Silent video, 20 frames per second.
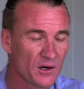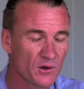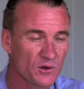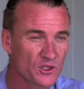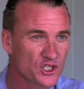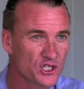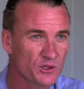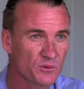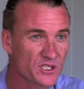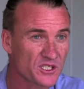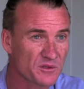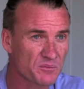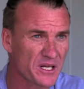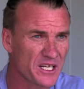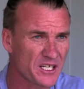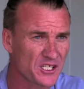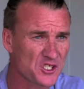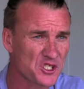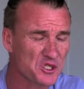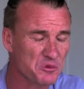she was
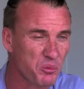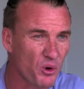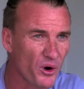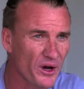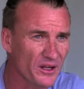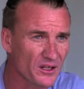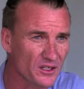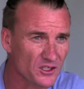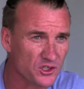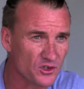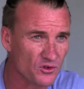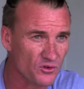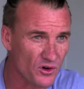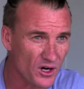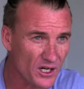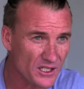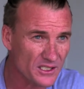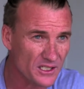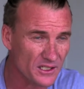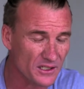being spoiled,
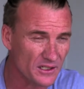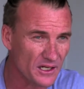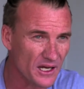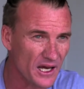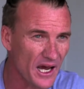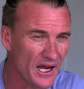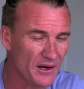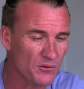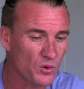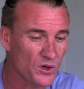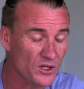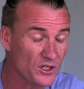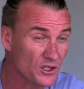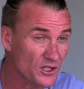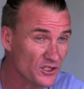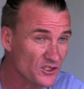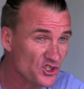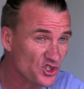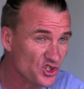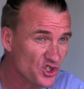rotten. And what
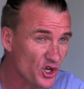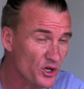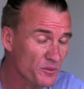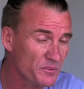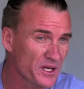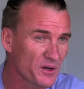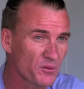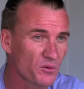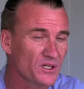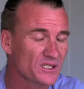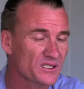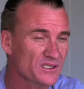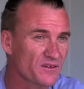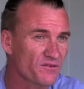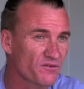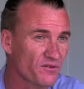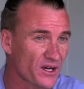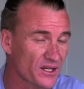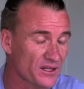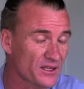concerned me was the
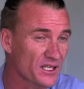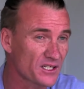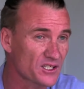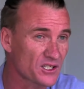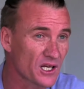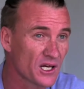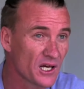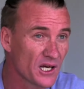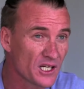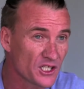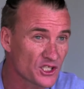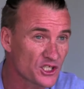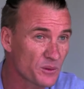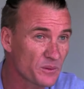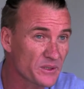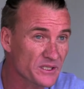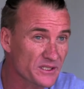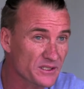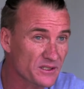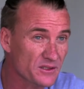fact that
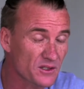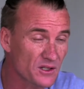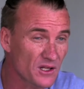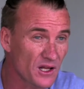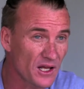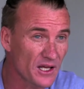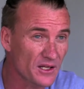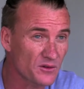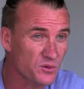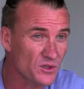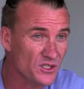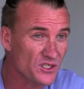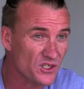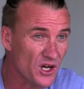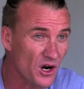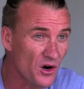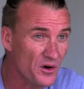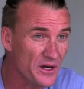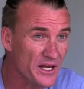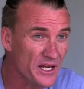it was
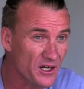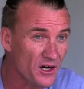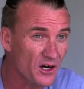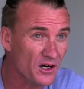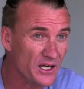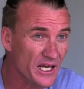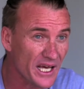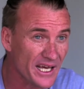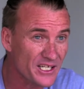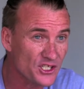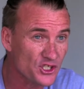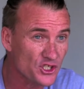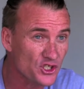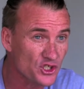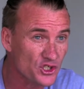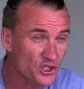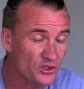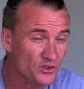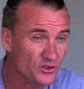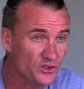only Caucasian
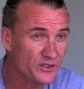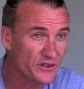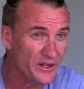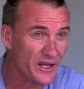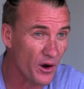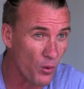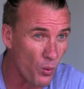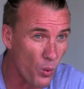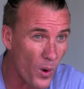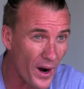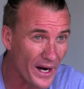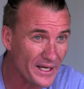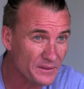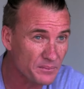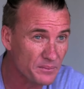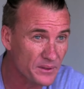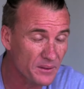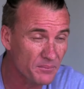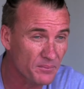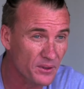children there, white
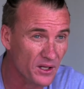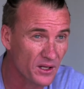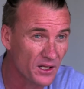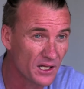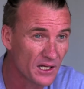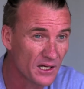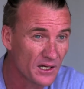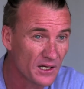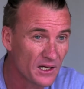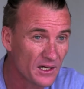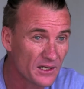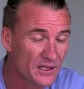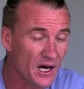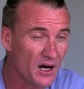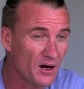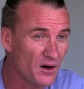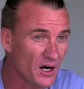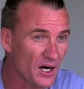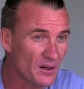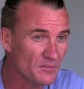people.
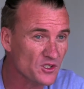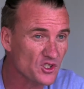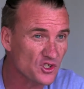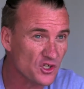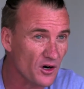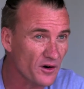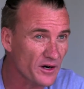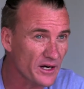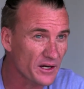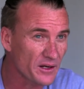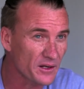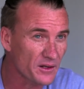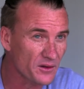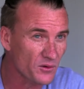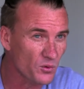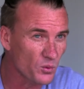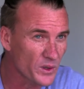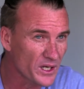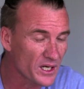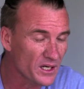Now, I'm sorry,
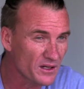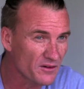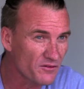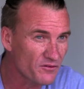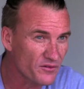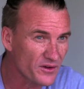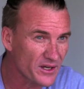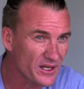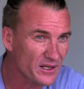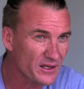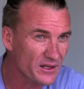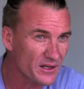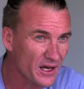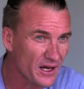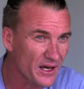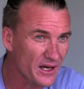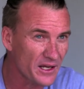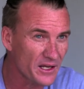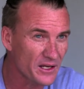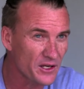we live in
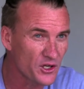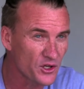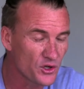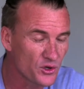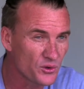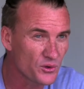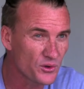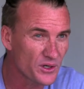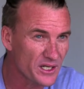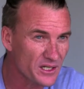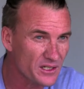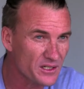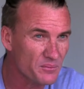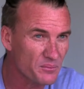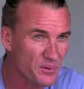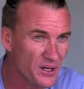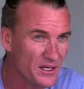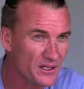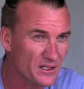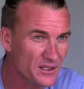a new
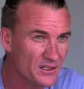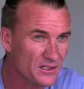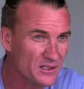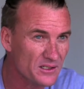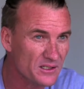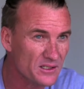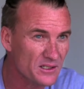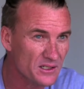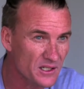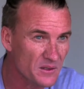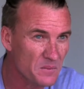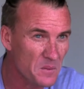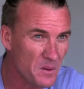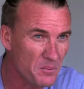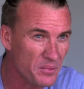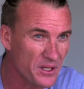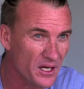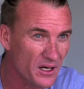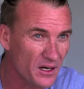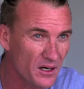independent
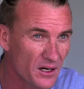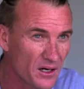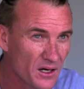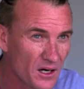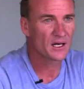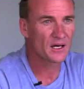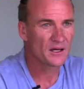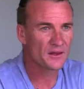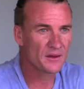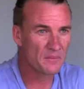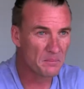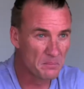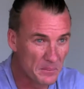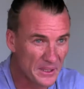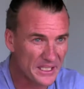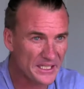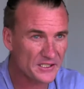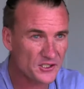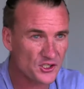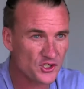Namibia. The
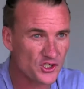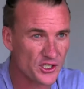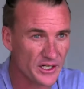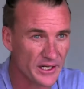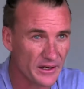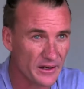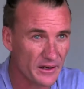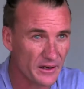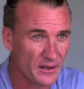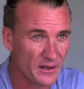ministry